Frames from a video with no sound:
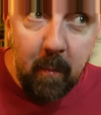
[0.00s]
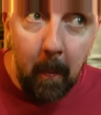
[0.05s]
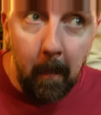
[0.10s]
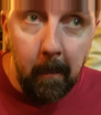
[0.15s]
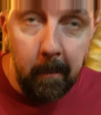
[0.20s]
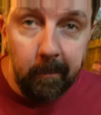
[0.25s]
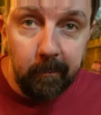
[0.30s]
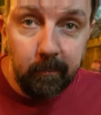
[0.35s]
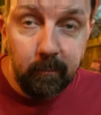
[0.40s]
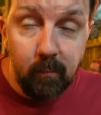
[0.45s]

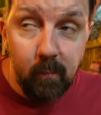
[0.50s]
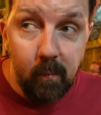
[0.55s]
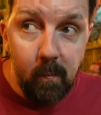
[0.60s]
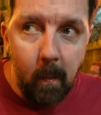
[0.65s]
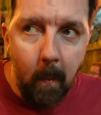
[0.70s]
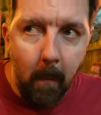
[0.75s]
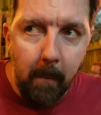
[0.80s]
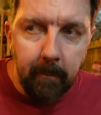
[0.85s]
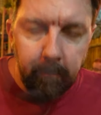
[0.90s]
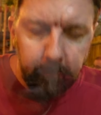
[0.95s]
delightful
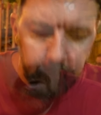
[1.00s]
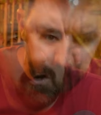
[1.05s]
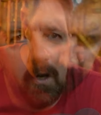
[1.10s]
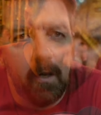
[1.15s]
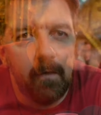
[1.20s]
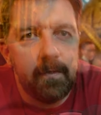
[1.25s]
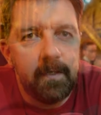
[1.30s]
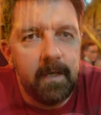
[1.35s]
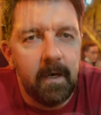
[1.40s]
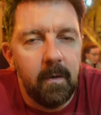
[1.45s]
dessert to finish
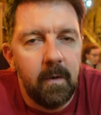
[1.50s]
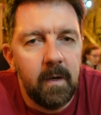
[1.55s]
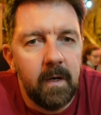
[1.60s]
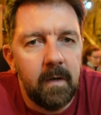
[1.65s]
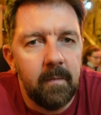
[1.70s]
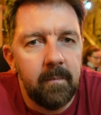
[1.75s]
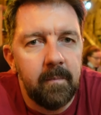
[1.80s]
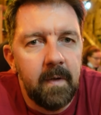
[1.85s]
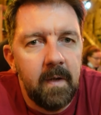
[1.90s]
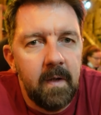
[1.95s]
off. So
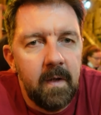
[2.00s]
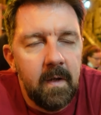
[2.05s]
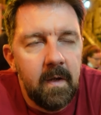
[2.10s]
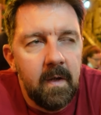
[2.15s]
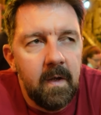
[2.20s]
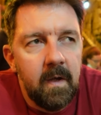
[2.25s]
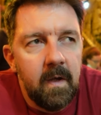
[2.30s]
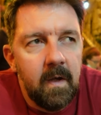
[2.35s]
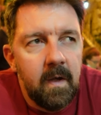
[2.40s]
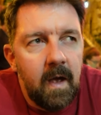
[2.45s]
um,
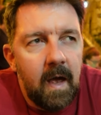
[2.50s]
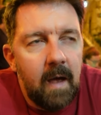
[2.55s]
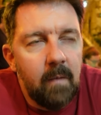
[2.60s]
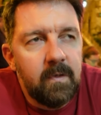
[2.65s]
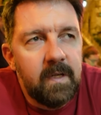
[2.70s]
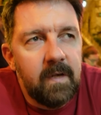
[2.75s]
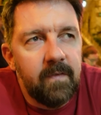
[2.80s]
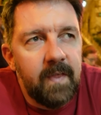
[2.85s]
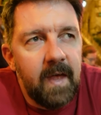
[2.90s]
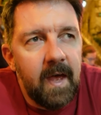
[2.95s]
I
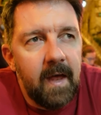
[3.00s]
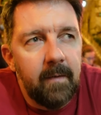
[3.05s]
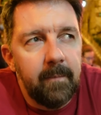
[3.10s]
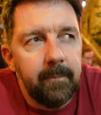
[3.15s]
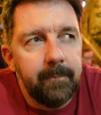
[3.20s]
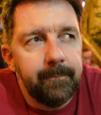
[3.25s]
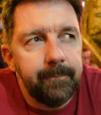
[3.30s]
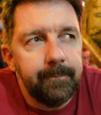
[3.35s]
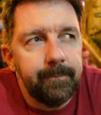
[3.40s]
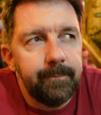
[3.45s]
would give that